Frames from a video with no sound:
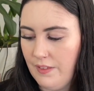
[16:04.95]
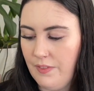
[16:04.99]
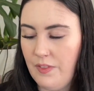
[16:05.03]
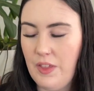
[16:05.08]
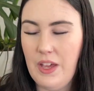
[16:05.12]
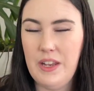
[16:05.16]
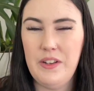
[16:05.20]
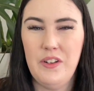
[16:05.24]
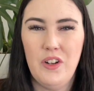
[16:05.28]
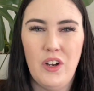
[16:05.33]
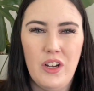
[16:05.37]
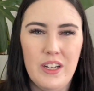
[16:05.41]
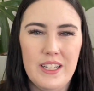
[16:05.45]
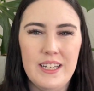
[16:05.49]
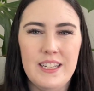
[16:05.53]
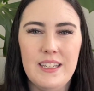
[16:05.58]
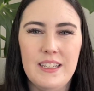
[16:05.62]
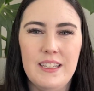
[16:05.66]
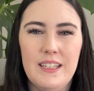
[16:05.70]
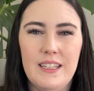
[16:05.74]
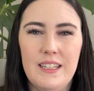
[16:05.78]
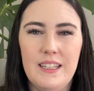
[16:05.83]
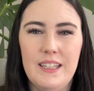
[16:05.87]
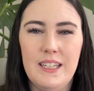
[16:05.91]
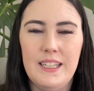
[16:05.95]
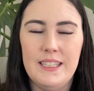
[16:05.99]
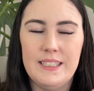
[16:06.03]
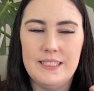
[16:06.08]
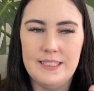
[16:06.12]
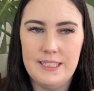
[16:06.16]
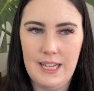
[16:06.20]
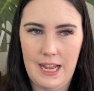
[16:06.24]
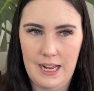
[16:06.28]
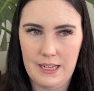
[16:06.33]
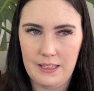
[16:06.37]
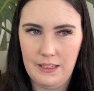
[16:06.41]
they're not
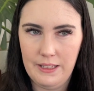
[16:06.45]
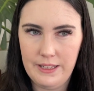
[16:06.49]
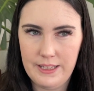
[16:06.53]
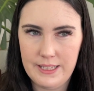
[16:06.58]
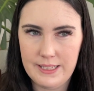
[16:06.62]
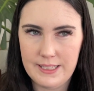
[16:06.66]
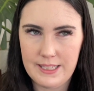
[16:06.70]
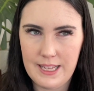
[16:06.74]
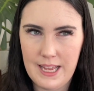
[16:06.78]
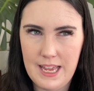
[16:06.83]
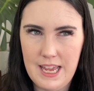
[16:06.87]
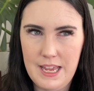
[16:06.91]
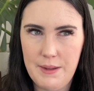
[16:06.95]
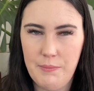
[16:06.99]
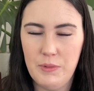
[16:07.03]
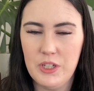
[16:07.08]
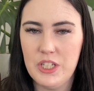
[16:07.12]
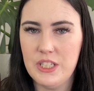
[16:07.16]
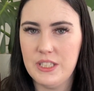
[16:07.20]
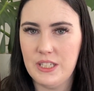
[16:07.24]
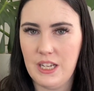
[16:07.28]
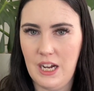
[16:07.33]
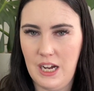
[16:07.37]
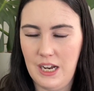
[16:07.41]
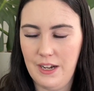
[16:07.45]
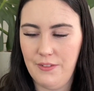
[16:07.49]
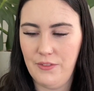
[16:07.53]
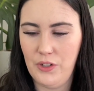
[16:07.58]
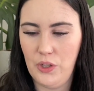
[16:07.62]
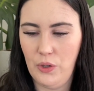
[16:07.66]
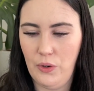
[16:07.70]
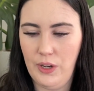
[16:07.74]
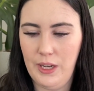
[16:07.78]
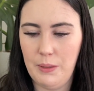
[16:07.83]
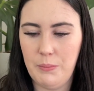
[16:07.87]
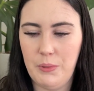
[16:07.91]
exactly the same, which is kind of
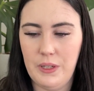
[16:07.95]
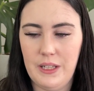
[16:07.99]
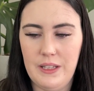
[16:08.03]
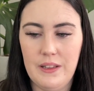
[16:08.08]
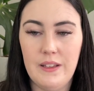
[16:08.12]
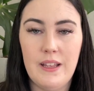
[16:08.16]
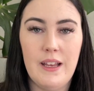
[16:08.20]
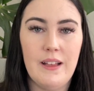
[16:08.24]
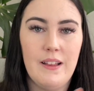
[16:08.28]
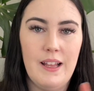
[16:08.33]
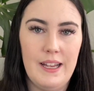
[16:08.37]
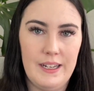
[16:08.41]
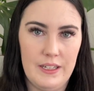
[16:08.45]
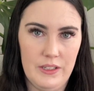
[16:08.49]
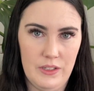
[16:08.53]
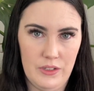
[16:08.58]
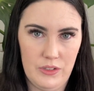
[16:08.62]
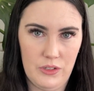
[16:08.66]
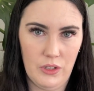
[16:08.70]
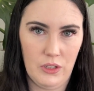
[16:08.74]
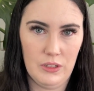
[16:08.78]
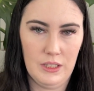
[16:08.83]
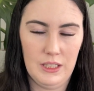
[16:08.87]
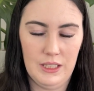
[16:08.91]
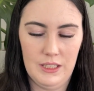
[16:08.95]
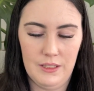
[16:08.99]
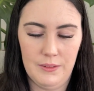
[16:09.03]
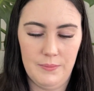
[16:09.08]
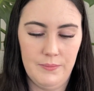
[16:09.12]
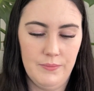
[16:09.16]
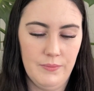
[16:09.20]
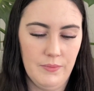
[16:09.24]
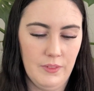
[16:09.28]
annoying, but in their like dollar,